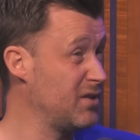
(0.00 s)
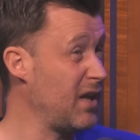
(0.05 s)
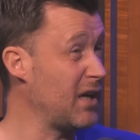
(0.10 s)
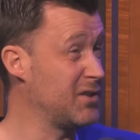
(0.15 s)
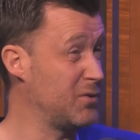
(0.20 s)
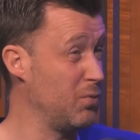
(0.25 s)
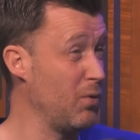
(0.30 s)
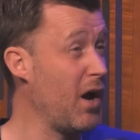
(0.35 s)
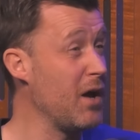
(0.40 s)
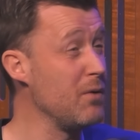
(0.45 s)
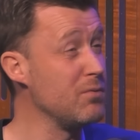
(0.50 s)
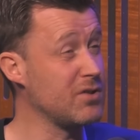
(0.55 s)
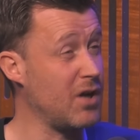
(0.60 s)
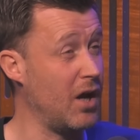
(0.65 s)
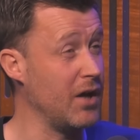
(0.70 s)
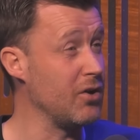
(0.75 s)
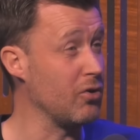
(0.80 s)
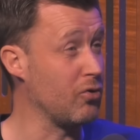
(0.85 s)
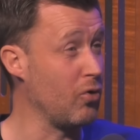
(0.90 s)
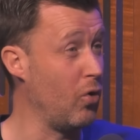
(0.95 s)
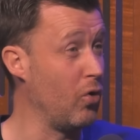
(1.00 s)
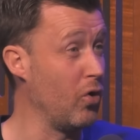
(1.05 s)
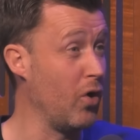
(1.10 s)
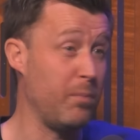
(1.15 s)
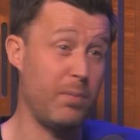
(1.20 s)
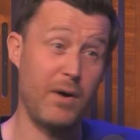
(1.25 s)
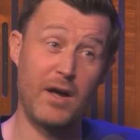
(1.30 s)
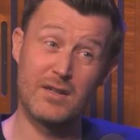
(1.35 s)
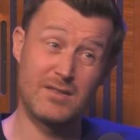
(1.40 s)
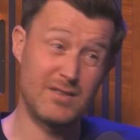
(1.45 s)
that's yeah. the way I was kind of growing
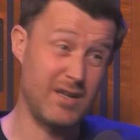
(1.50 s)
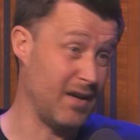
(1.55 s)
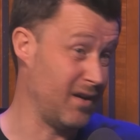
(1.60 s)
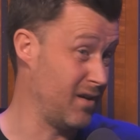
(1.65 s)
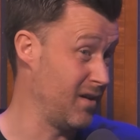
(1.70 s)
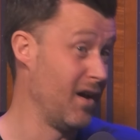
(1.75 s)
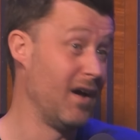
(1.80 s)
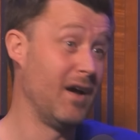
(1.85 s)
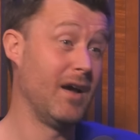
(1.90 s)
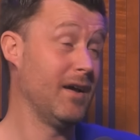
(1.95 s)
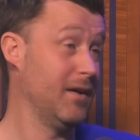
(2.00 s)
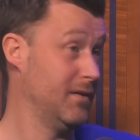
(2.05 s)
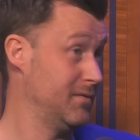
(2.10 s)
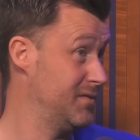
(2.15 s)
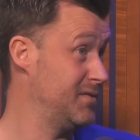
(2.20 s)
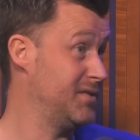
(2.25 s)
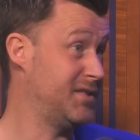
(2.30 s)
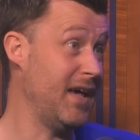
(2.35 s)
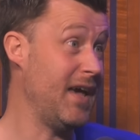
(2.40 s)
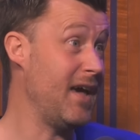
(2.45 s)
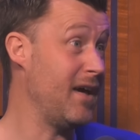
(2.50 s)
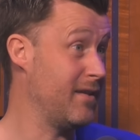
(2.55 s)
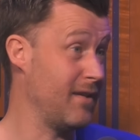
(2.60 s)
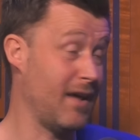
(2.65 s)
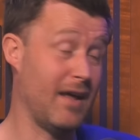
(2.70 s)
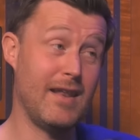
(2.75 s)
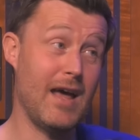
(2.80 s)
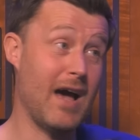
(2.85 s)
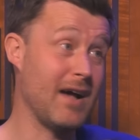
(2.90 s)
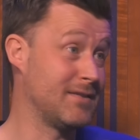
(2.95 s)
up, and it's like say it
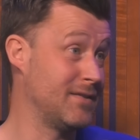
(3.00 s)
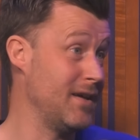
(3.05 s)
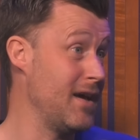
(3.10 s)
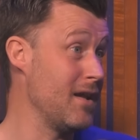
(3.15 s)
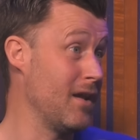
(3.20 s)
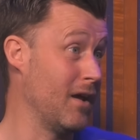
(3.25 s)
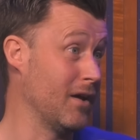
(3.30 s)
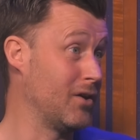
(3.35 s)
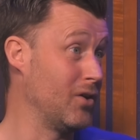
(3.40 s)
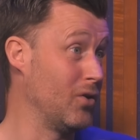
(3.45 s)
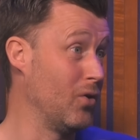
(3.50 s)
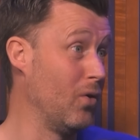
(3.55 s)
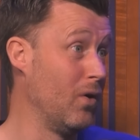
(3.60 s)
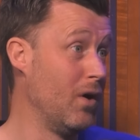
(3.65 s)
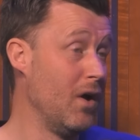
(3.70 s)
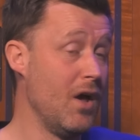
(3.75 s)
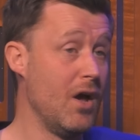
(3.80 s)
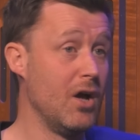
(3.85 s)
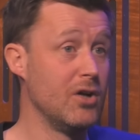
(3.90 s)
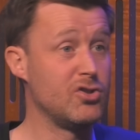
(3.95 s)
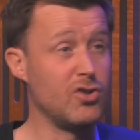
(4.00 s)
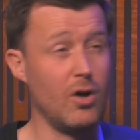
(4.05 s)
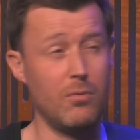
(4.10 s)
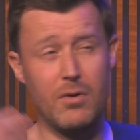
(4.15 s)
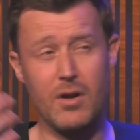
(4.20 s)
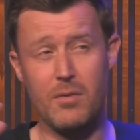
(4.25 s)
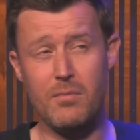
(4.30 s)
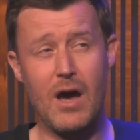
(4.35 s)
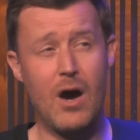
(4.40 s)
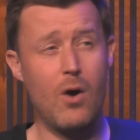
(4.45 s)
and that's it, like, you know. Yeah. Some
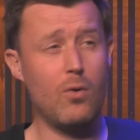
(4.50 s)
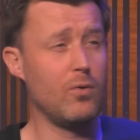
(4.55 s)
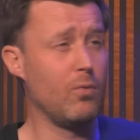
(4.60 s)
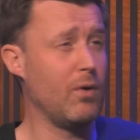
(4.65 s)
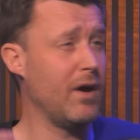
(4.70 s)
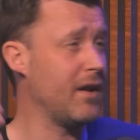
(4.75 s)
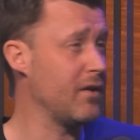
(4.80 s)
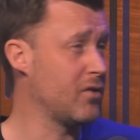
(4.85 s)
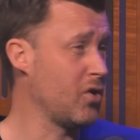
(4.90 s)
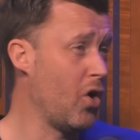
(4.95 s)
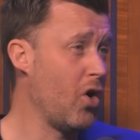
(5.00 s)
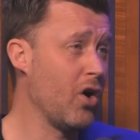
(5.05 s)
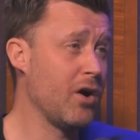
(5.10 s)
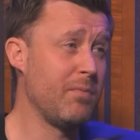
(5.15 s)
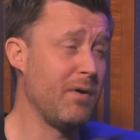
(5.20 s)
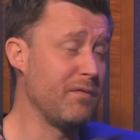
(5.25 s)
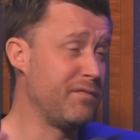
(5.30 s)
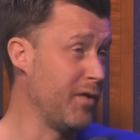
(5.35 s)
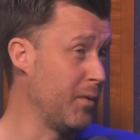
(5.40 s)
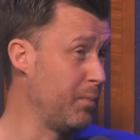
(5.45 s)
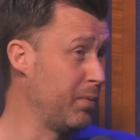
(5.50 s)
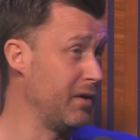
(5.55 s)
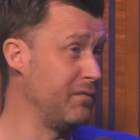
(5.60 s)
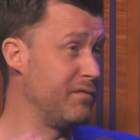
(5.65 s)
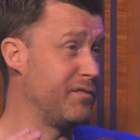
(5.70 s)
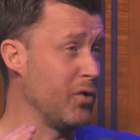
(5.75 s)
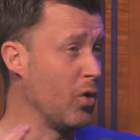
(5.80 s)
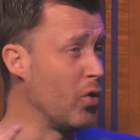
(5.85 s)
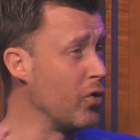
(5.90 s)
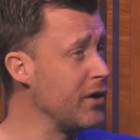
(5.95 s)
of them now, the way they talk about football
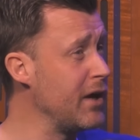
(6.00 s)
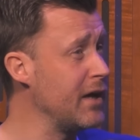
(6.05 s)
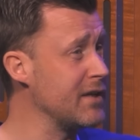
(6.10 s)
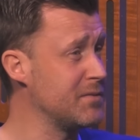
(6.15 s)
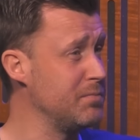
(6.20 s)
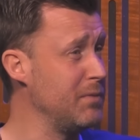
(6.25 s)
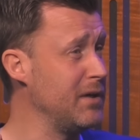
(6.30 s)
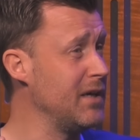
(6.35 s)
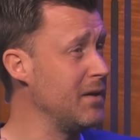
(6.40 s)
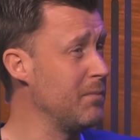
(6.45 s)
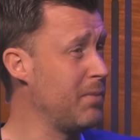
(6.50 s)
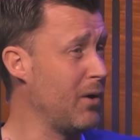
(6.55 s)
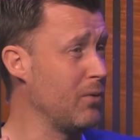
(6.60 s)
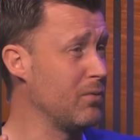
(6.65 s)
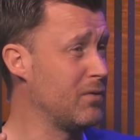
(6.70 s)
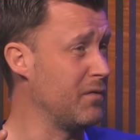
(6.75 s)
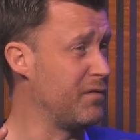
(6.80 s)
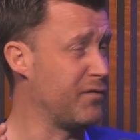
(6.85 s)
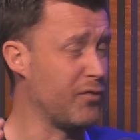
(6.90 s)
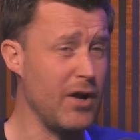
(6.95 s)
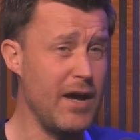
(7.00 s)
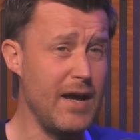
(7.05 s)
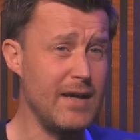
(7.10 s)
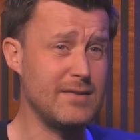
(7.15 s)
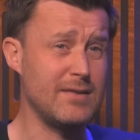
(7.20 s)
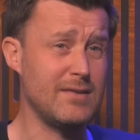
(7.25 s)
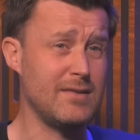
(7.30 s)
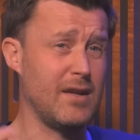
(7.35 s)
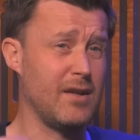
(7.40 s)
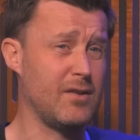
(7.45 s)
infuriates me about yeah. the
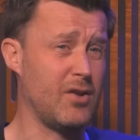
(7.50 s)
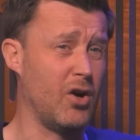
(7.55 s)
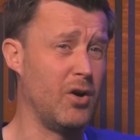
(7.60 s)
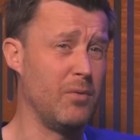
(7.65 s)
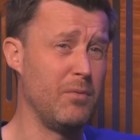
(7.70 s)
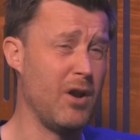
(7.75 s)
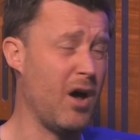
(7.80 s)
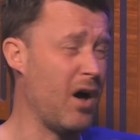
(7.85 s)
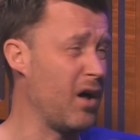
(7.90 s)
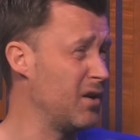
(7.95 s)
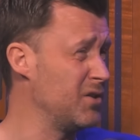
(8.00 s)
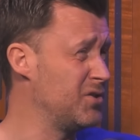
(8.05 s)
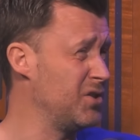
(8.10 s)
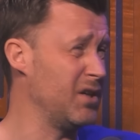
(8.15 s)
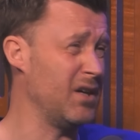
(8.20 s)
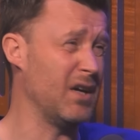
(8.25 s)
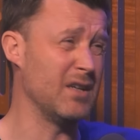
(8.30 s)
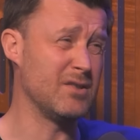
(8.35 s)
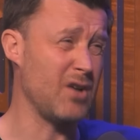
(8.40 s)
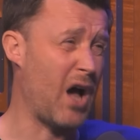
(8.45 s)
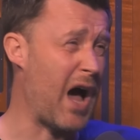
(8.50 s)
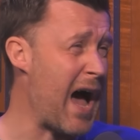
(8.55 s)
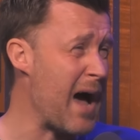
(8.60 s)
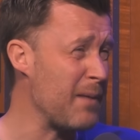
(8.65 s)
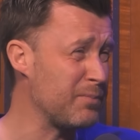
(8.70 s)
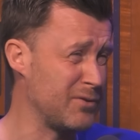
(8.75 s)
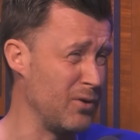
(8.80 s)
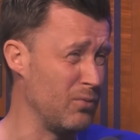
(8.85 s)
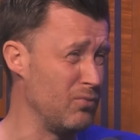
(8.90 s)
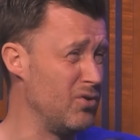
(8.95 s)
phrases and the terminology is mm-hmm.
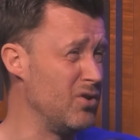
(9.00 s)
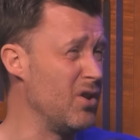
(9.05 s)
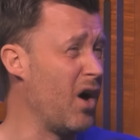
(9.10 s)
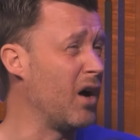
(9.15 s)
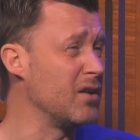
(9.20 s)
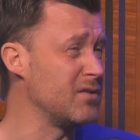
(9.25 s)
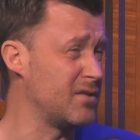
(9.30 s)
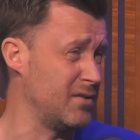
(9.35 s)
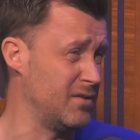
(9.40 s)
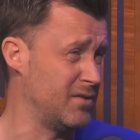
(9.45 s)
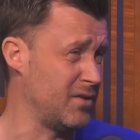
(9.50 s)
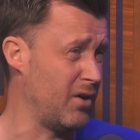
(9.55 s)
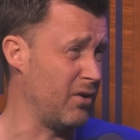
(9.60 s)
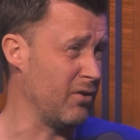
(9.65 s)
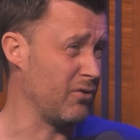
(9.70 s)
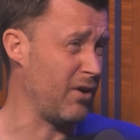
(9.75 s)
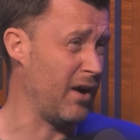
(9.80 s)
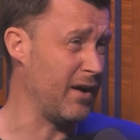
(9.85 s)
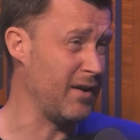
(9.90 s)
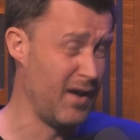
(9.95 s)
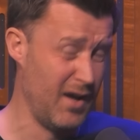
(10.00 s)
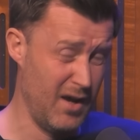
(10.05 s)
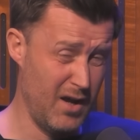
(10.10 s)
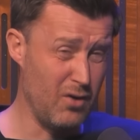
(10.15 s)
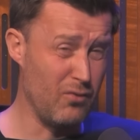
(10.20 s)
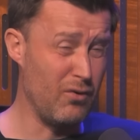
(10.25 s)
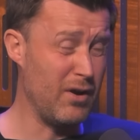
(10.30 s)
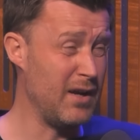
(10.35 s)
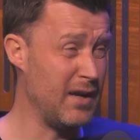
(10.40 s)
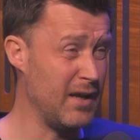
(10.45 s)
absolute nonsense, Eric, right?
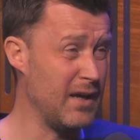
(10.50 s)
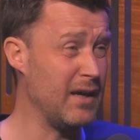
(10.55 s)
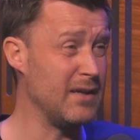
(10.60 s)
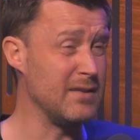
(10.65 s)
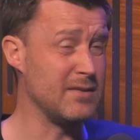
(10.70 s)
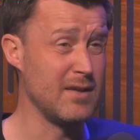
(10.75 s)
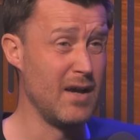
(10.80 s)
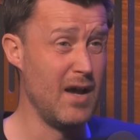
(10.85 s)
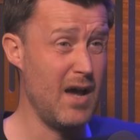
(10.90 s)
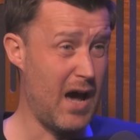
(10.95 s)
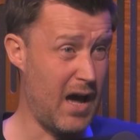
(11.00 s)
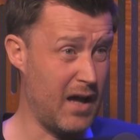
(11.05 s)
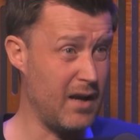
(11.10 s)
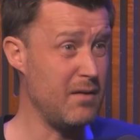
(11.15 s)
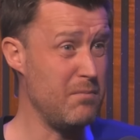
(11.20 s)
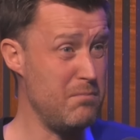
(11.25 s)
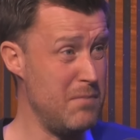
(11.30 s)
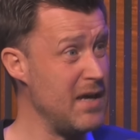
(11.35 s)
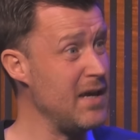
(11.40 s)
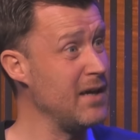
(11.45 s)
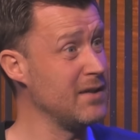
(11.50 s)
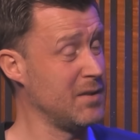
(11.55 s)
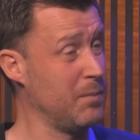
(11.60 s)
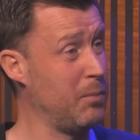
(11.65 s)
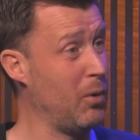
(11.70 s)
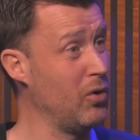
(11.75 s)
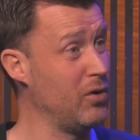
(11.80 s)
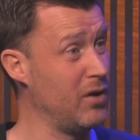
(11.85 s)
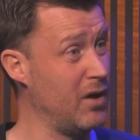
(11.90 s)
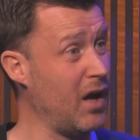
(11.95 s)
It really is. And me as a
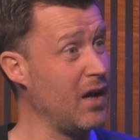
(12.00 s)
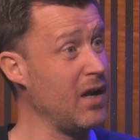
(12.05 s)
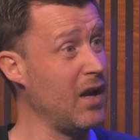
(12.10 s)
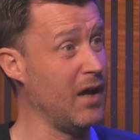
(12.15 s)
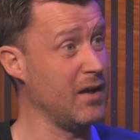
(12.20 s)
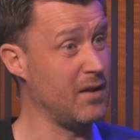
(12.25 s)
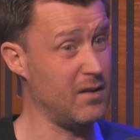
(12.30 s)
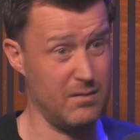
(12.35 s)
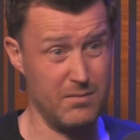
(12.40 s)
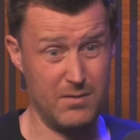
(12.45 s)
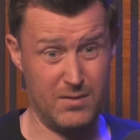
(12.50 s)
pundit, I like